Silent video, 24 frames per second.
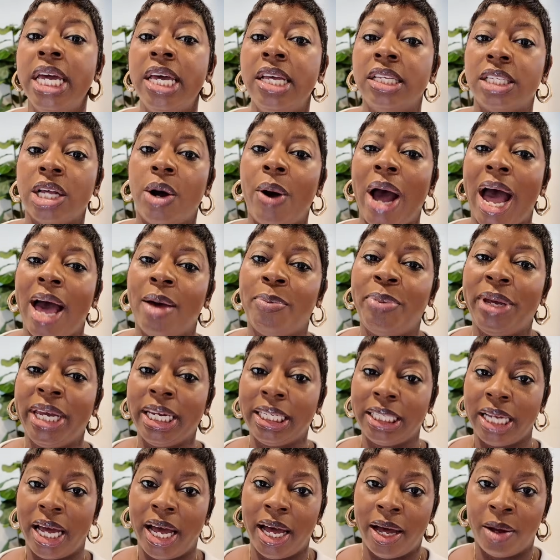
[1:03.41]
So I
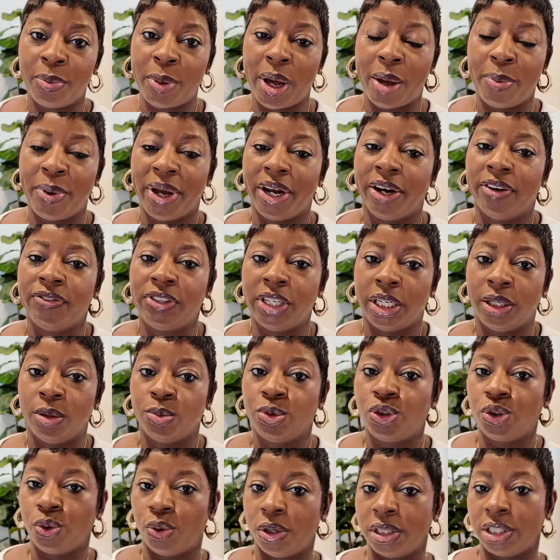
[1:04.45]
picked up a pair of denim
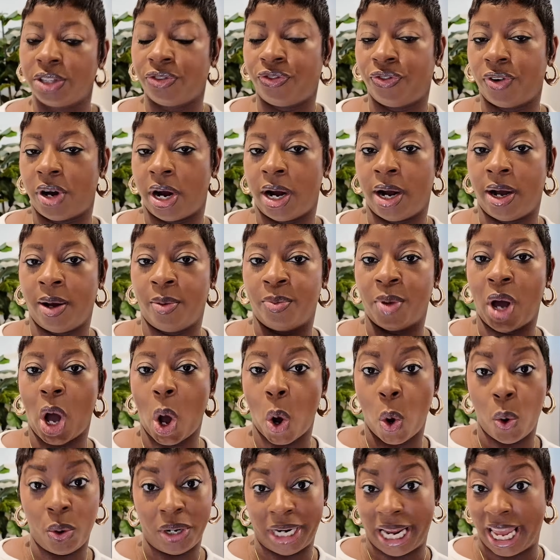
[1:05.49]
shorts from
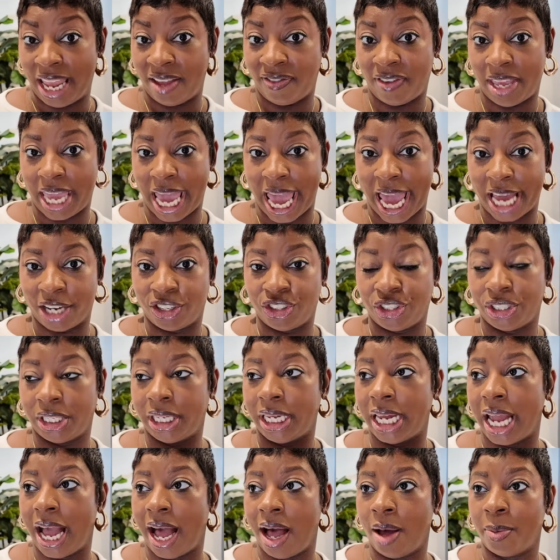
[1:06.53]
Old Navy
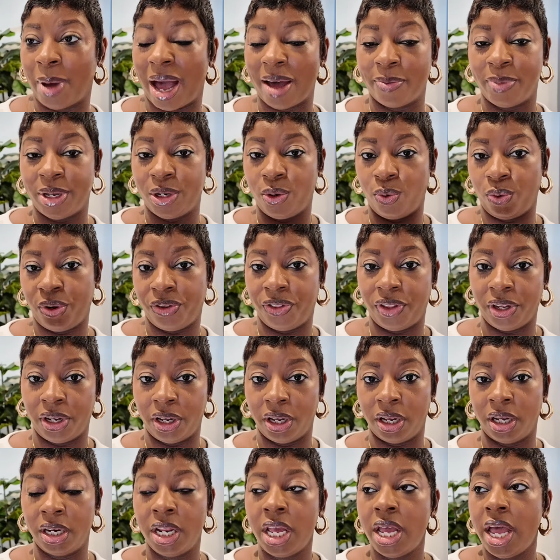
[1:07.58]
actually. I've been on
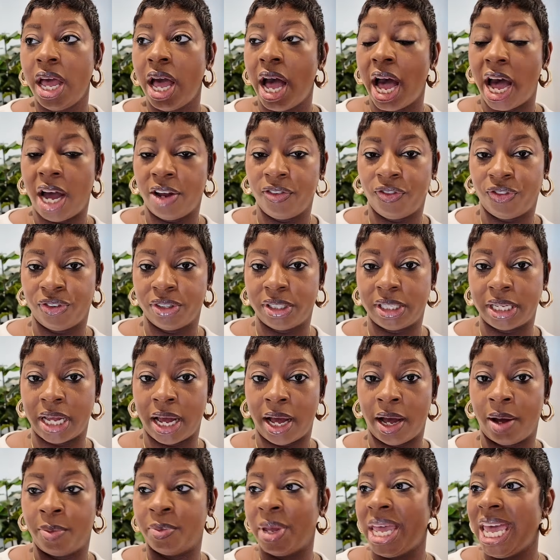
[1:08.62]
the hunt for
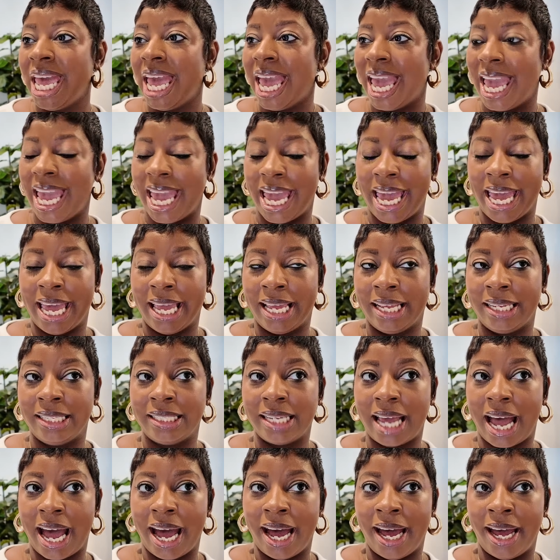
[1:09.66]
some
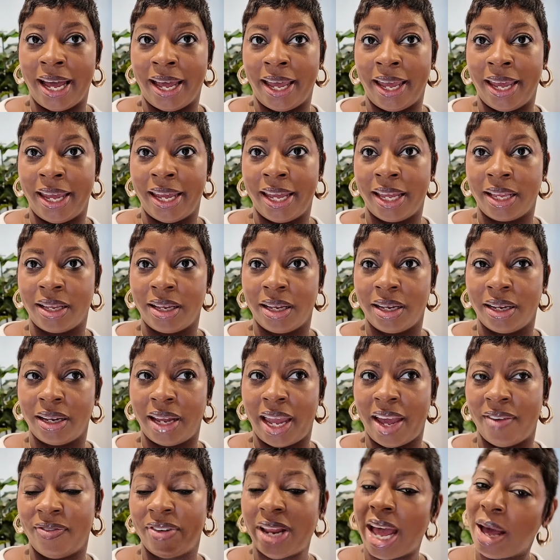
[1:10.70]
and I
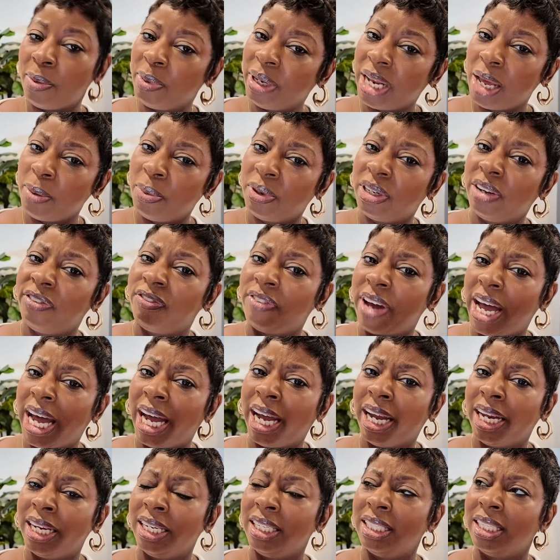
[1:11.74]
have not been able to
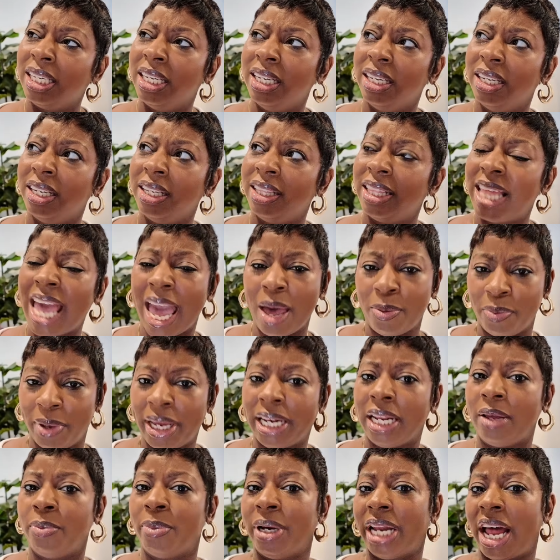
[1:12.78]
find that
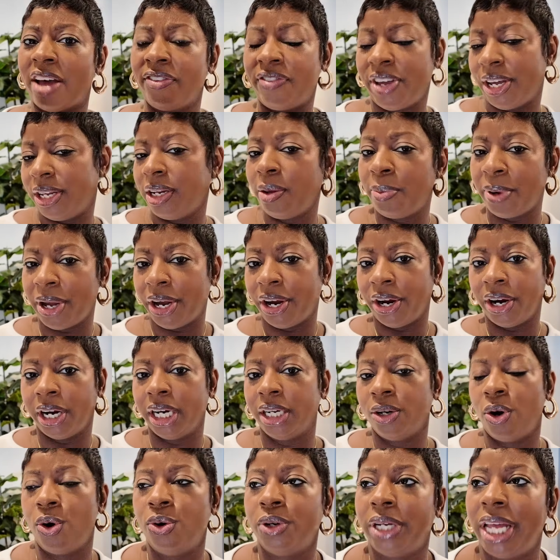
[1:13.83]
many, but I found a pair
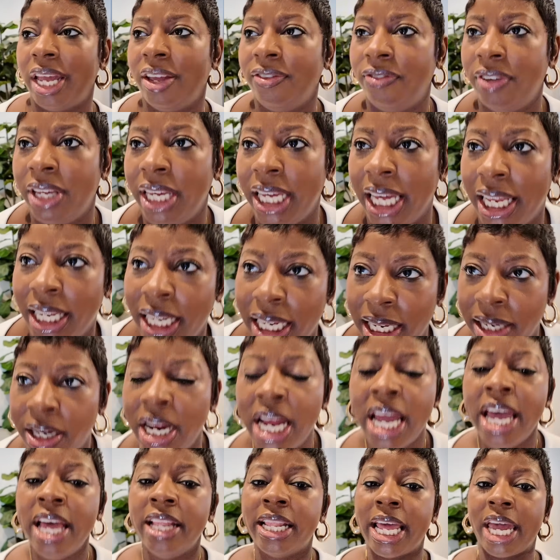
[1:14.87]
in Old Navy, and
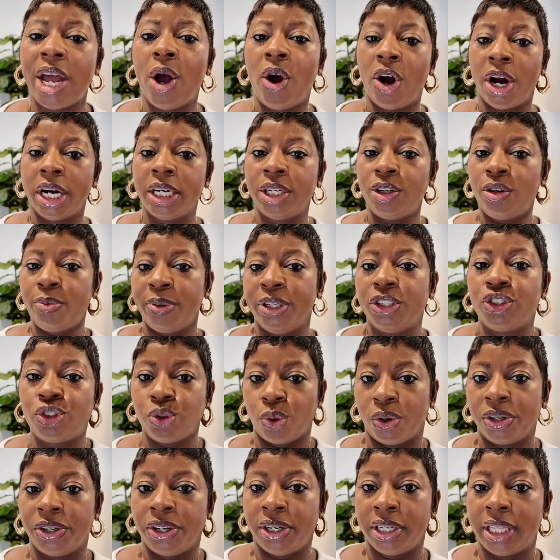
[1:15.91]
they are a little bit
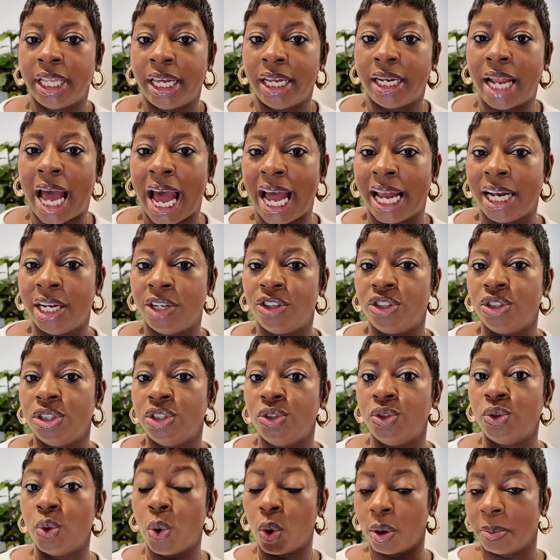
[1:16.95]
shorter than I
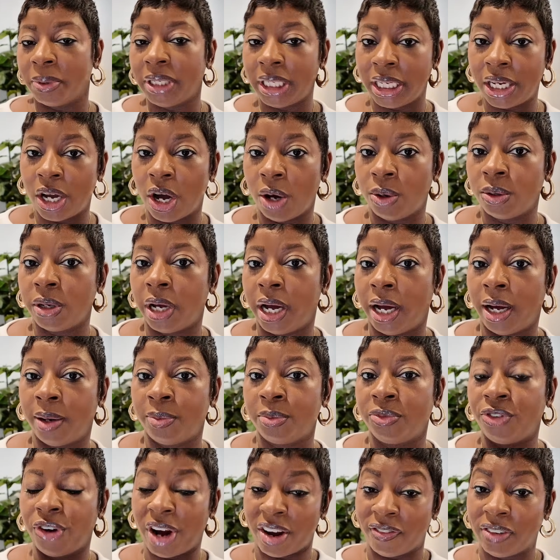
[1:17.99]
normally
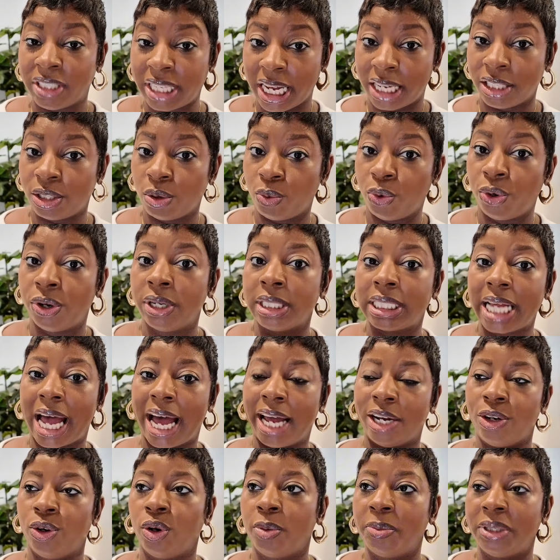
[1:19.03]
go gravitate towards.
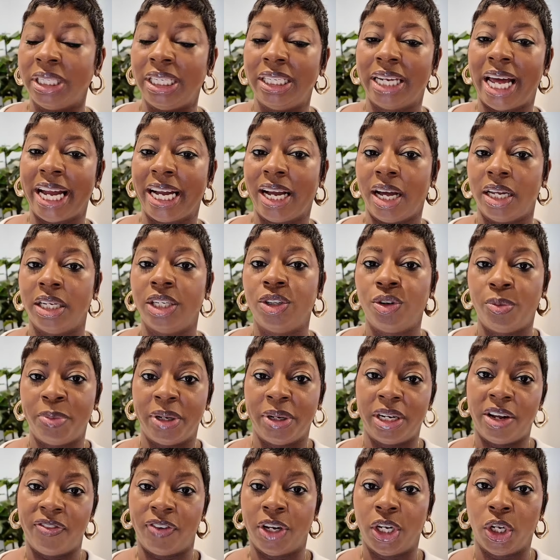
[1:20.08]
I normally like a little bit
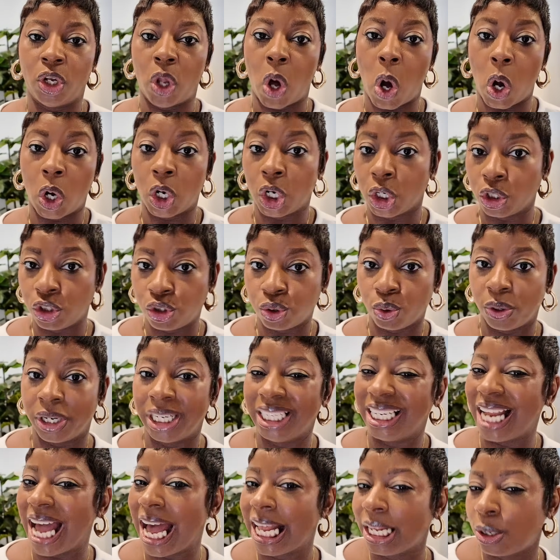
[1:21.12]
of a longer short,
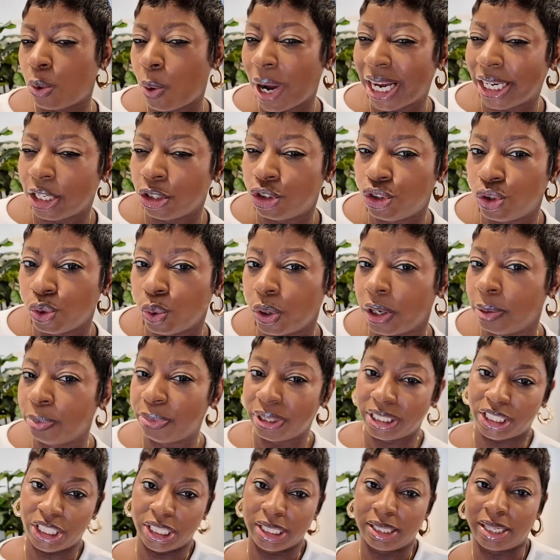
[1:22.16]
not quite a jort,
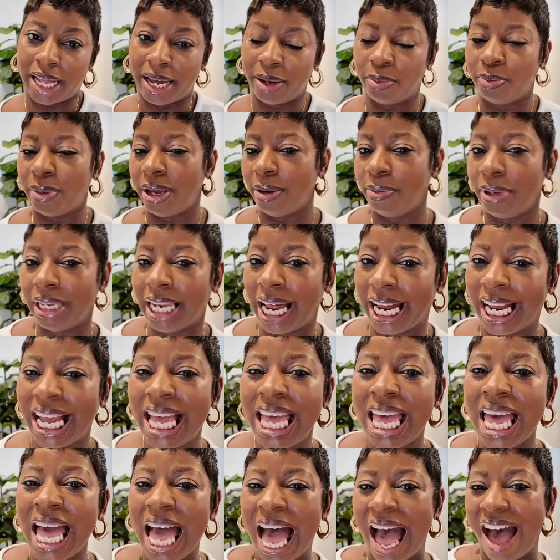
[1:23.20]
but just maybe a
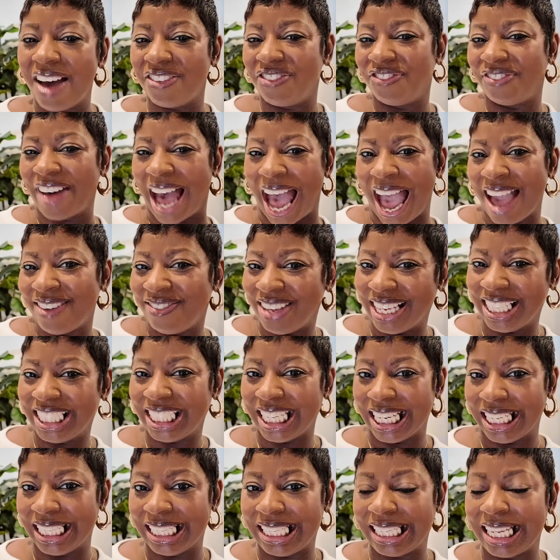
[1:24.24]
5-inch
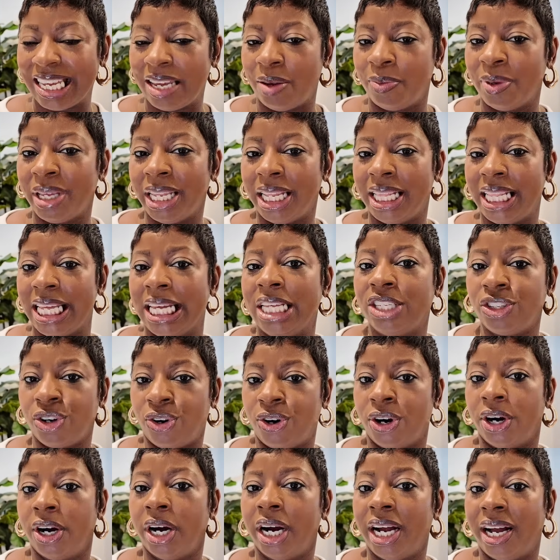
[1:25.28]
inseam, and these
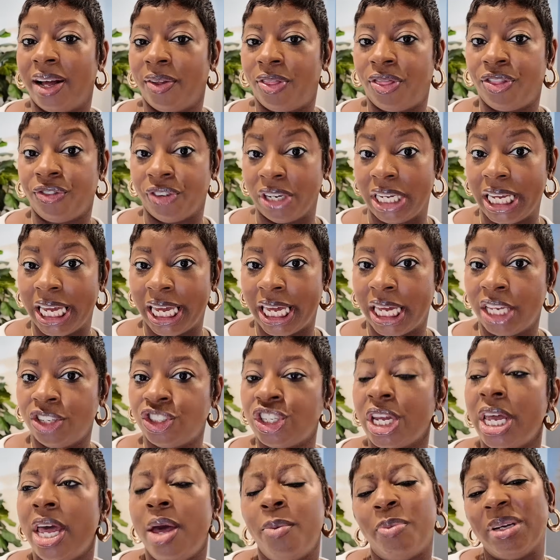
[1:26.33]
are a 3-inch,
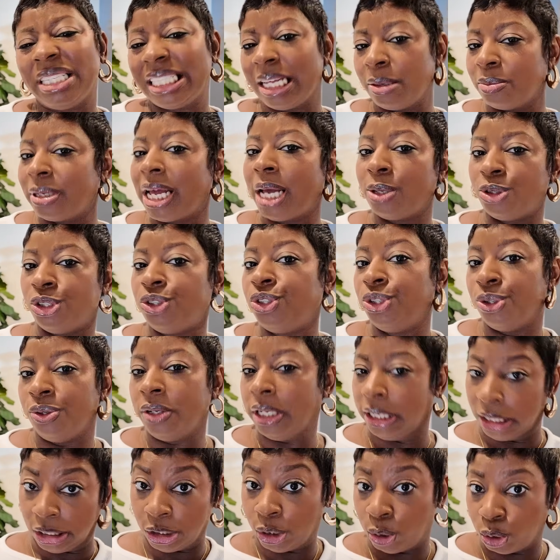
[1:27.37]
but sometimes you do
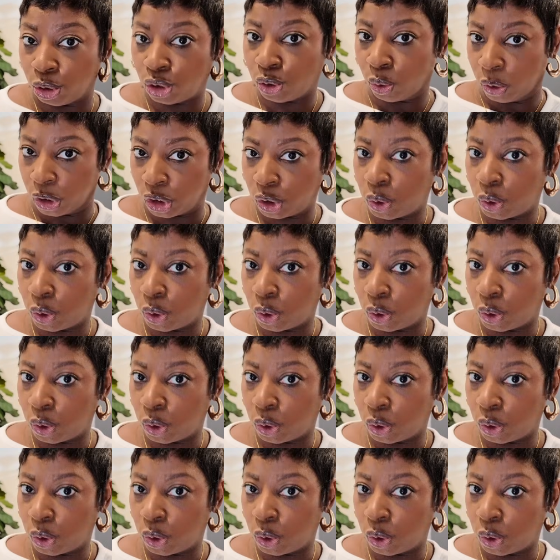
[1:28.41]
need a little short.